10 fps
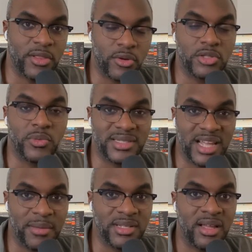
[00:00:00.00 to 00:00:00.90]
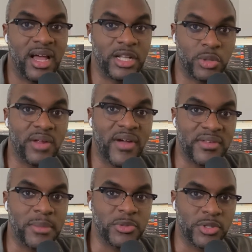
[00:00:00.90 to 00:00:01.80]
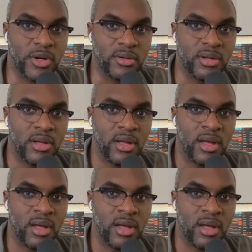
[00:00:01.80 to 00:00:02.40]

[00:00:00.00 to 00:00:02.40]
in order to attempt a 25 times return.